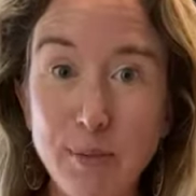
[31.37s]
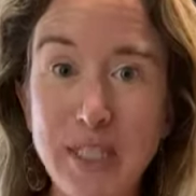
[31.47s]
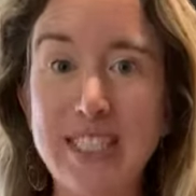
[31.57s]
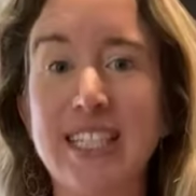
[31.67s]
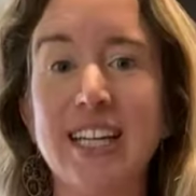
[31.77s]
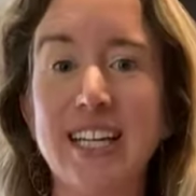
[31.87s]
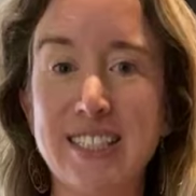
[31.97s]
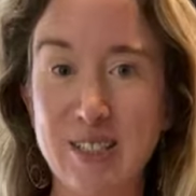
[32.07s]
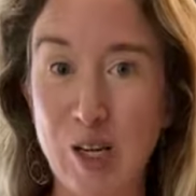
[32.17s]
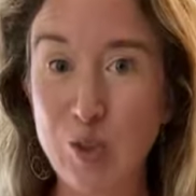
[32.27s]
My skin gets
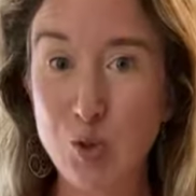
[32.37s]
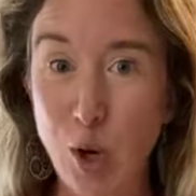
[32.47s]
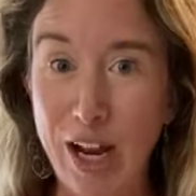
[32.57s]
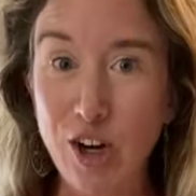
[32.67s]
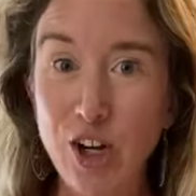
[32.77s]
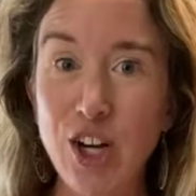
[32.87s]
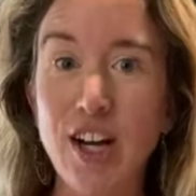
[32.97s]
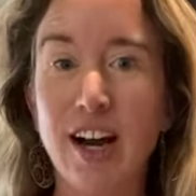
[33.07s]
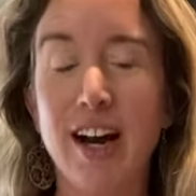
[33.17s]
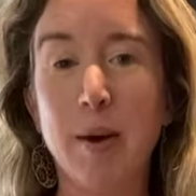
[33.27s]
a lot drier,
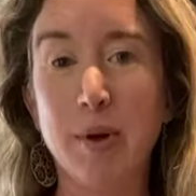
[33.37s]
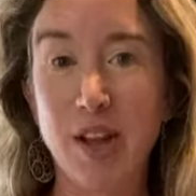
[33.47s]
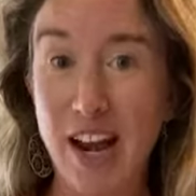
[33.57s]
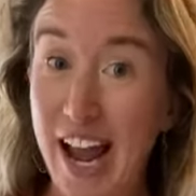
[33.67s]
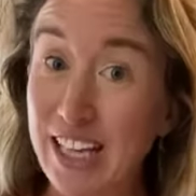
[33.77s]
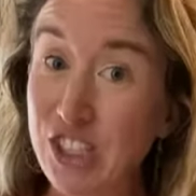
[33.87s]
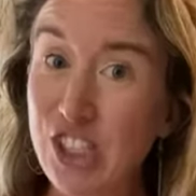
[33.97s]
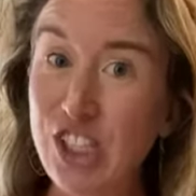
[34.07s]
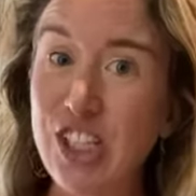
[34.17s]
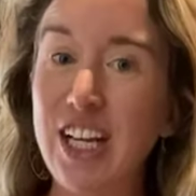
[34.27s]
um, a lot
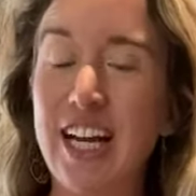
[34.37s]
ashier.